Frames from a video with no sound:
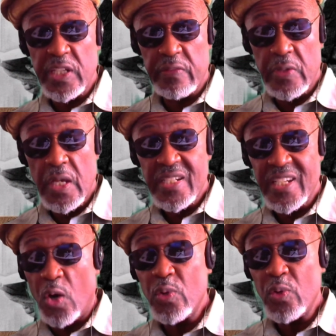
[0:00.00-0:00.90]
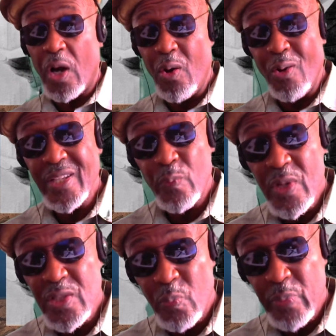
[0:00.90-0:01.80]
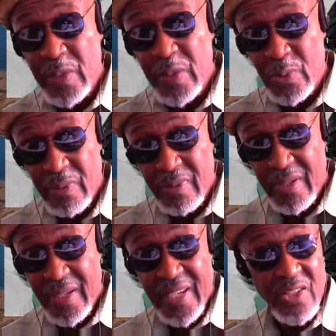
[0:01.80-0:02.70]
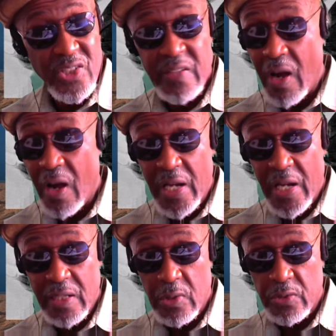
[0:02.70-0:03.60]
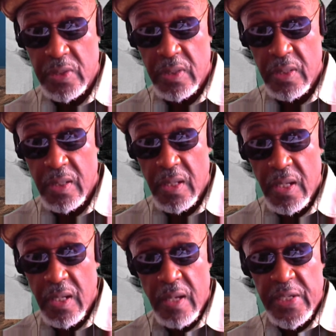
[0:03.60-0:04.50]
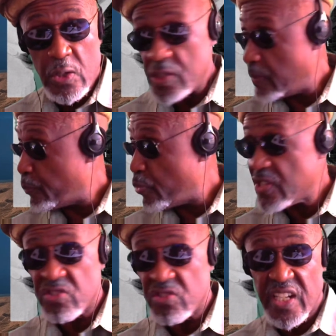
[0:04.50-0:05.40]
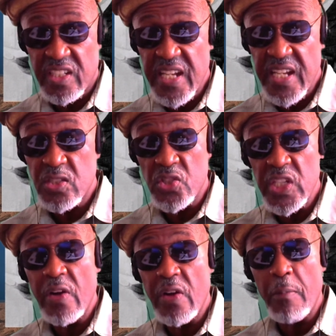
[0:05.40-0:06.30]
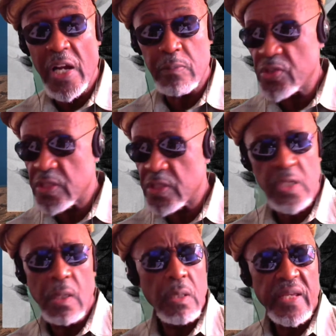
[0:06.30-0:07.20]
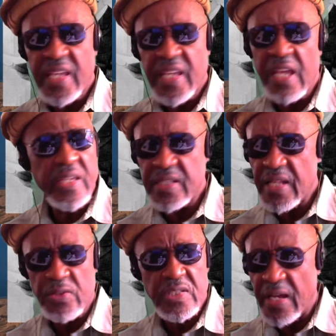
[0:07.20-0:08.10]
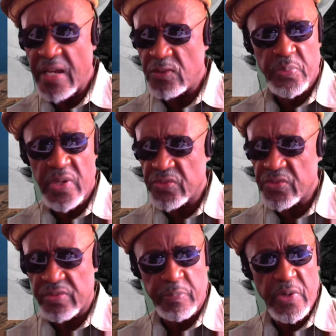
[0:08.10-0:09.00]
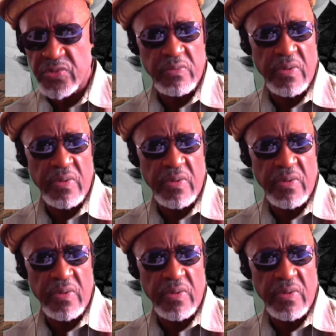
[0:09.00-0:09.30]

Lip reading: See, only the original people can achieve harmonic motion, because the pressures that it takes to achieve harmonic motion, KV cannot side those pressures. The pressures are great.